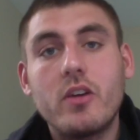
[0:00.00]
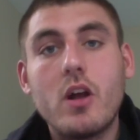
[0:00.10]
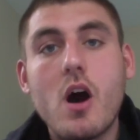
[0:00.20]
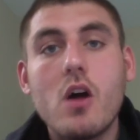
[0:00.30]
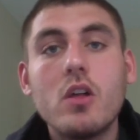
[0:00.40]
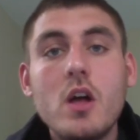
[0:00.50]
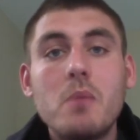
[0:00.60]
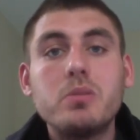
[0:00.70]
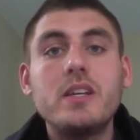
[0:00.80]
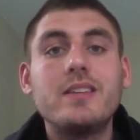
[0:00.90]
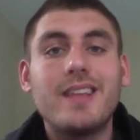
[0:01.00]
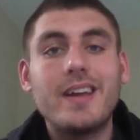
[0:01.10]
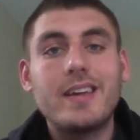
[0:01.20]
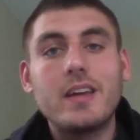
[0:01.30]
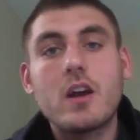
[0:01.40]
all, please
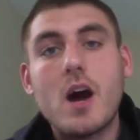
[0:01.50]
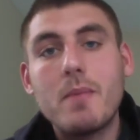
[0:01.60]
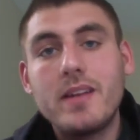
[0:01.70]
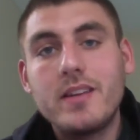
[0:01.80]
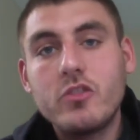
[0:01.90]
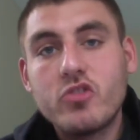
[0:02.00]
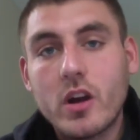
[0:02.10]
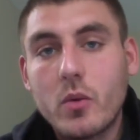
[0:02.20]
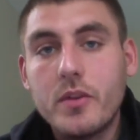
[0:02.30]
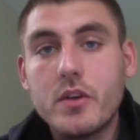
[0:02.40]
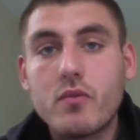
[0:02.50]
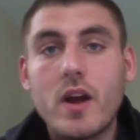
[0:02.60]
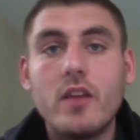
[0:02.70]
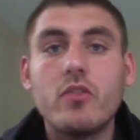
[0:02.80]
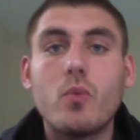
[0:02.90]
like it, comment it, share it with your
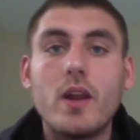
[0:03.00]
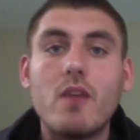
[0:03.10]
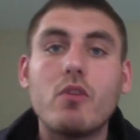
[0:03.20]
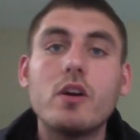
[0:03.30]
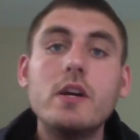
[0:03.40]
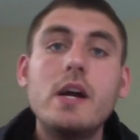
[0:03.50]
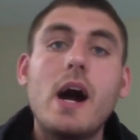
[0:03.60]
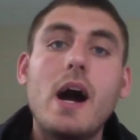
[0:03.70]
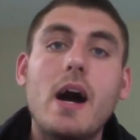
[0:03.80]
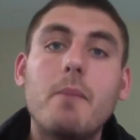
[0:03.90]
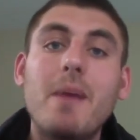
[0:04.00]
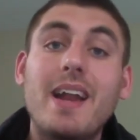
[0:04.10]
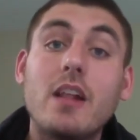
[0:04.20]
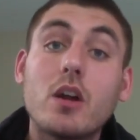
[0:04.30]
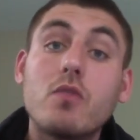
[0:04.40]
friends, whatever. And
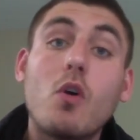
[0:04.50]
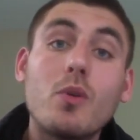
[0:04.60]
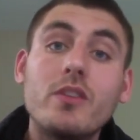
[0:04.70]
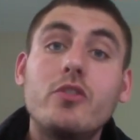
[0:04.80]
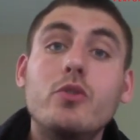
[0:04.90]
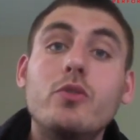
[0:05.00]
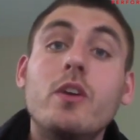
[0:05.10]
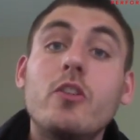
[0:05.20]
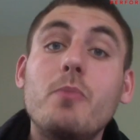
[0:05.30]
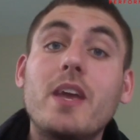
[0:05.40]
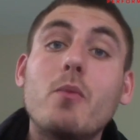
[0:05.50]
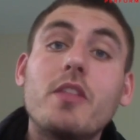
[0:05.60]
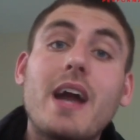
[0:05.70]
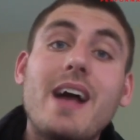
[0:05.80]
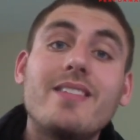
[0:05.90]
I look forward to speaking with
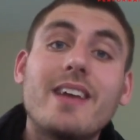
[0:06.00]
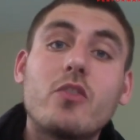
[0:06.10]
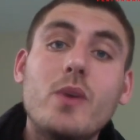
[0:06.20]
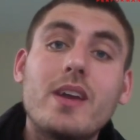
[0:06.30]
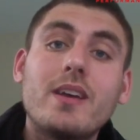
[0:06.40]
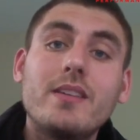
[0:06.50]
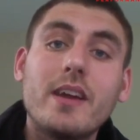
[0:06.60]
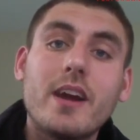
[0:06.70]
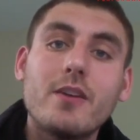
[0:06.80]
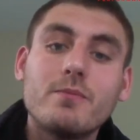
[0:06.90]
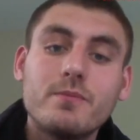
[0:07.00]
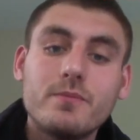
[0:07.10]
you guys next week. Take care.